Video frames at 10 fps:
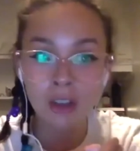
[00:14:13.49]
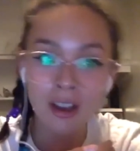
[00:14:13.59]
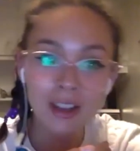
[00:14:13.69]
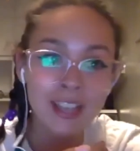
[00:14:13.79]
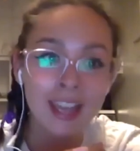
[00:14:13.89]

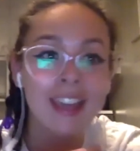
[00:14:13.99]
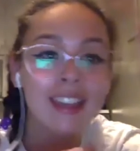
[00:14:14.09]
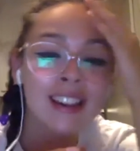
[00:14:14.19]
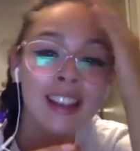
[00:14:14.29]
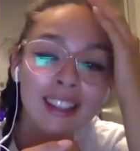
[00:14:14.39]
content
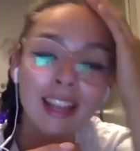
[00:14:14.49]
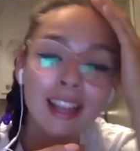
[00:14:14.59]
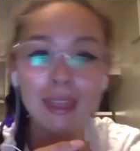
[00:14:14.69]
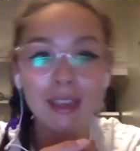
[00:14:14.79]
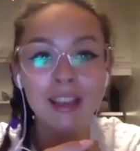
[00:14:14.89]

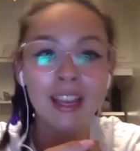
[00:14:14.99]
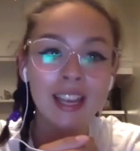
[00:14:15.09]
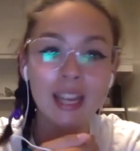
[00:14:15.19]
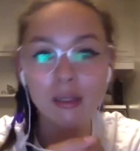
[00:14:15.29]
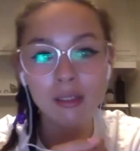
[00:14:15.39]
that's like
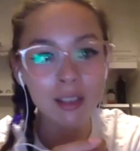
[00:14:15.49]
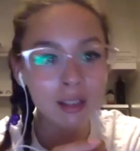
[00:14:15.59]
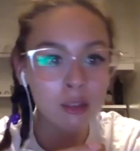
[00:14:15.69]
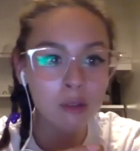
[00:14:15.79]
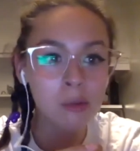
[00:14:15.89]
easily
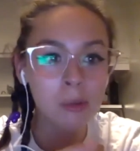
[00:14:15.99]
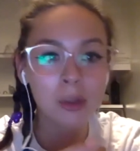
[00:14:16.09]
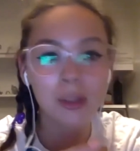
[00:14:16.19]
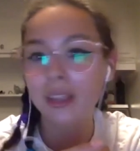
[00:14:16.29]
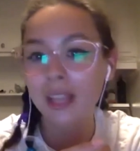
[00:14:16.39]

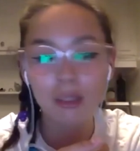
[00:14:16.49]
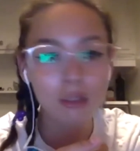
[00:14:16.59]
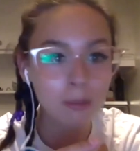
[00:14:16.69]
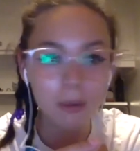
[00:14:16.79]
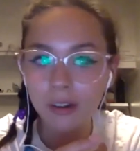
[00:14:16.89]
consumable and like
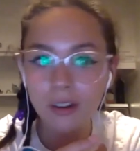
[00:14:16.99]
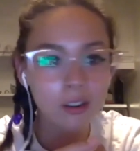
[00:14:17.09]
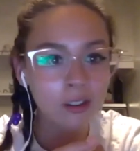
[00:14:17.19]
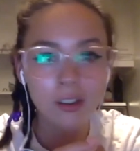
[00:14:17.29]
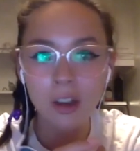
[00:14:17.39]

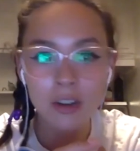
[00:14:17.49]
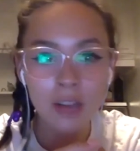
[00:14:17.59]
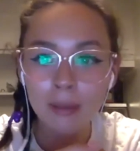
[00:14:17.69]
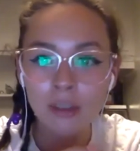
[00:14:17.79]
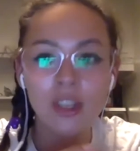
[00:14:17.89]
super on
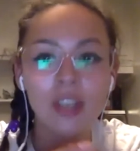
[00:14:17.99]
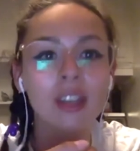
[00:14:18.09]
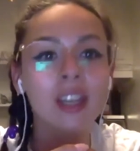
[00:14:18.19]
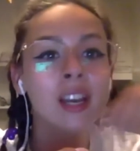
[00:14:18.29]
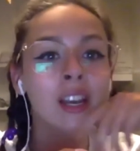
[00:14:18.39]
top of shit.
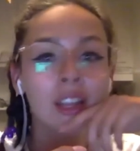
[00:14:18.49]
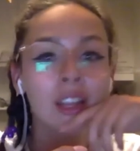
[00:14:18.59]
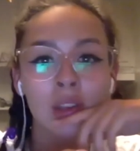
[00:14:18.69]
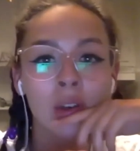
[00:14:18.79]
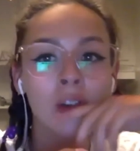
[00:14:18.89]

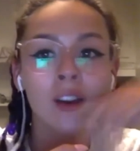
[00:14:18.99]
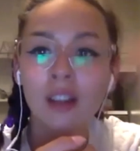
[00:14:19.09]
So